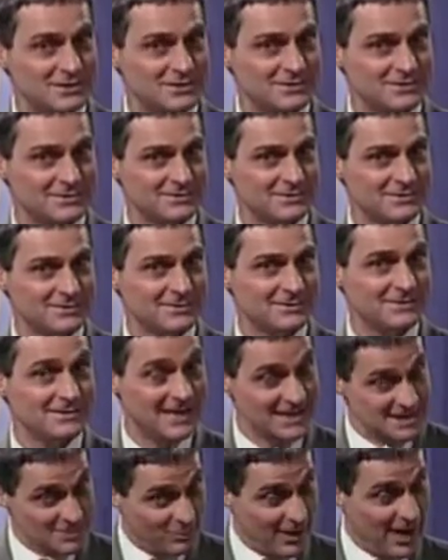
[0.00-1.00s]
it.
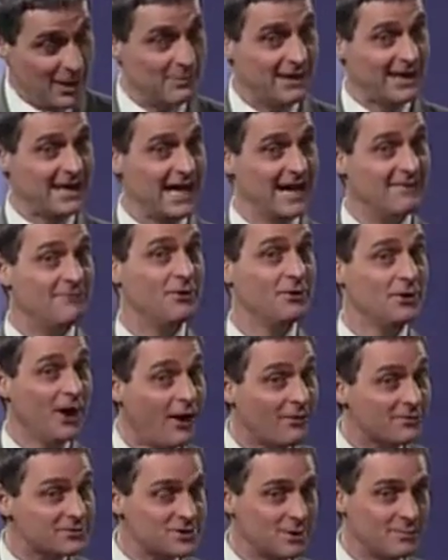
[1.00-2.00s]
That's why we're careful
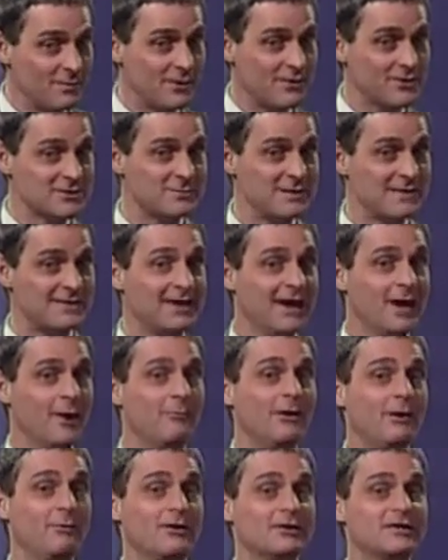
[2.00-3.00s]
not to, because
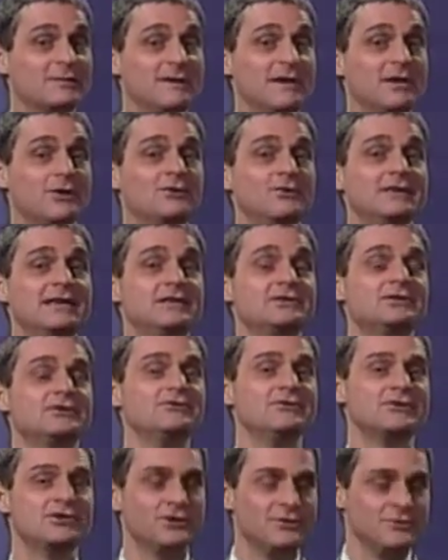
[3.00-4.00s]
we want to be
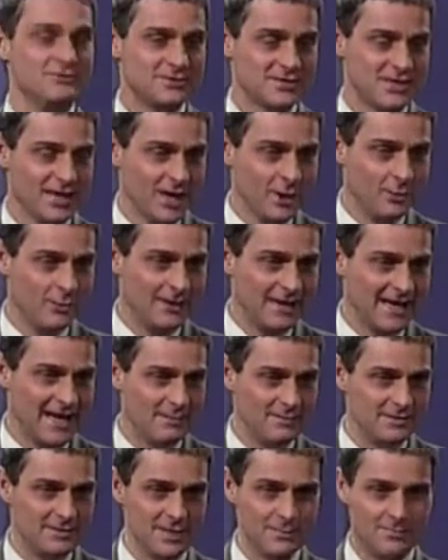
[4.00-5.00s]
goody-two-shoes when we
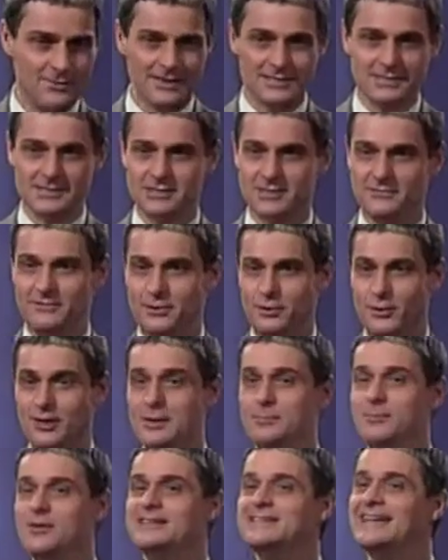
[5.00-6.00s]
come into the presence of the
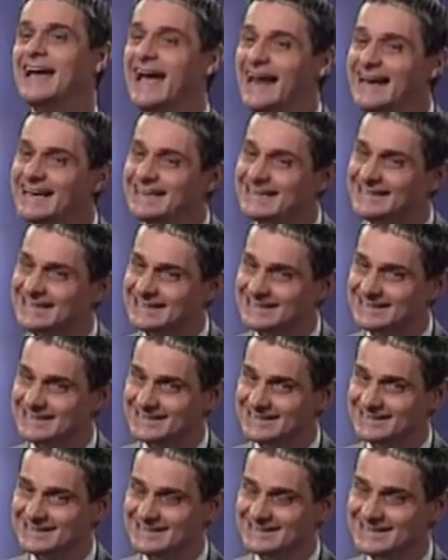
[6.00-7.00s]
Lord and
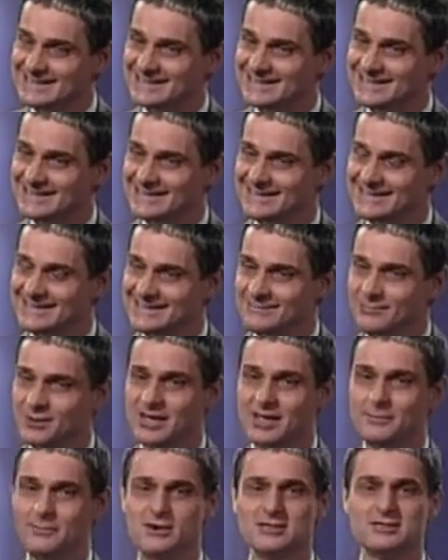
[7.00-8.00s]
pretend.
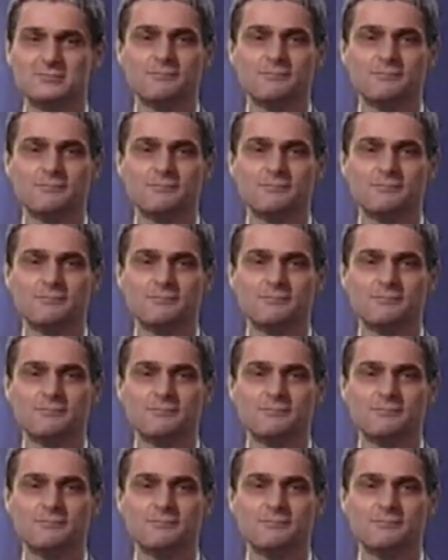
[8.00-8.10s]
One of the